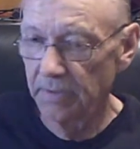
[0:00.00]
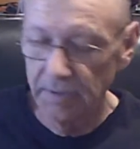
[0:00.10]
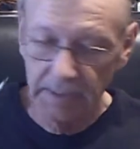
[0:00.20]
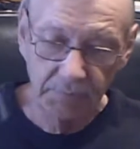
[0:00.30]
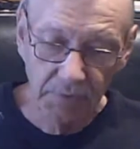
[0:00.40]

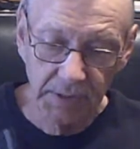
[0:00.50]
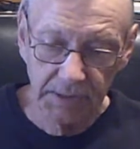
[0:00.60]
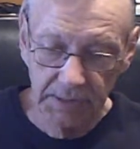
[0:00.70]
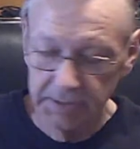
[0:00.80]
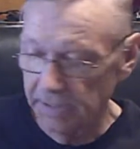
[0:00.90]
wanted
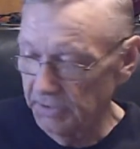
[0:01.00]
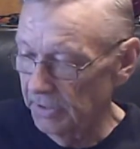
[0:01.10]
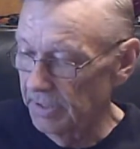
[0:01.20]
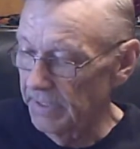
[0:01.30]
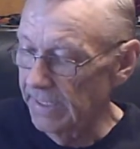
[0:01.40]
to touch
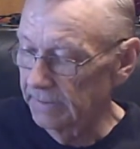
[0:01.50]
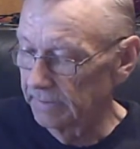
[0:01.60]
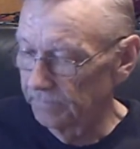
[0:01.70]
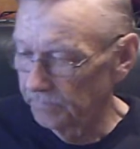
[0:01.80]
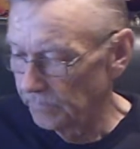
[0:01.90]
on that
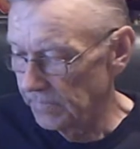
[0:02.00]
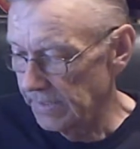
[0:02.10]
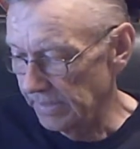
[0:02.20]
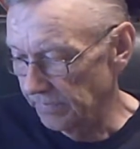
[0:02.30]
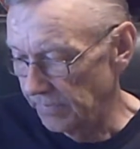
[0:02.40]

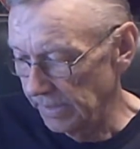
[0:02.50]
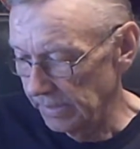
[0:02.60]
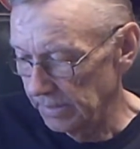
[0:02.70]
thing